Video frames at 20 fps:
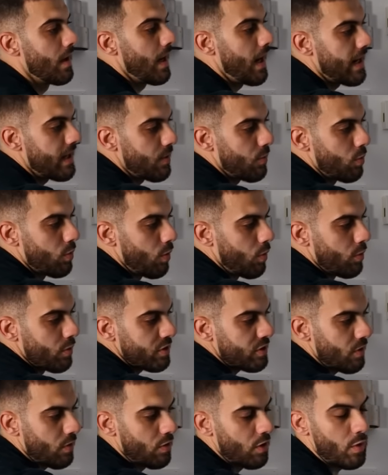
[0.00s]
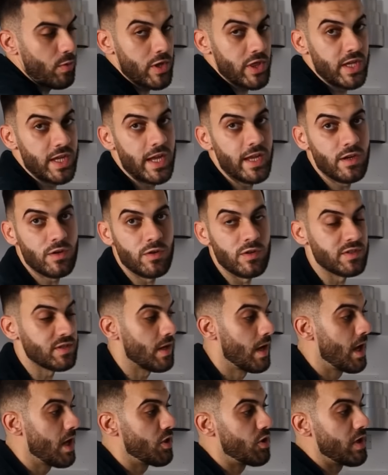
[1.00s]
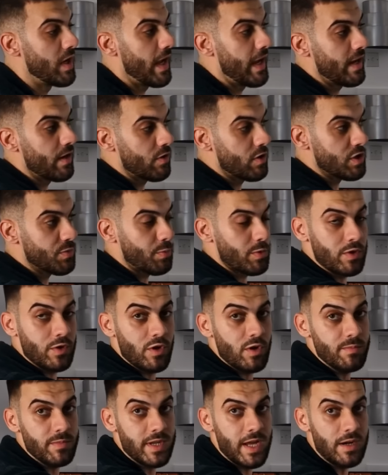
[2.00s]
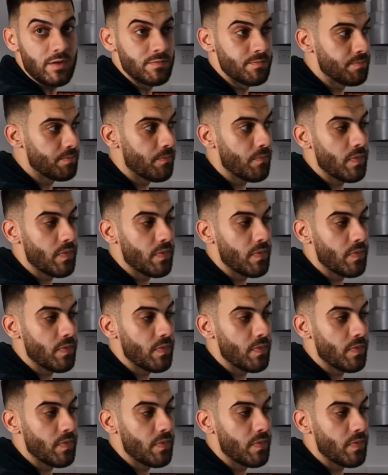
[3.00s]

and it will also lower the ACOS. The ACOS would come down.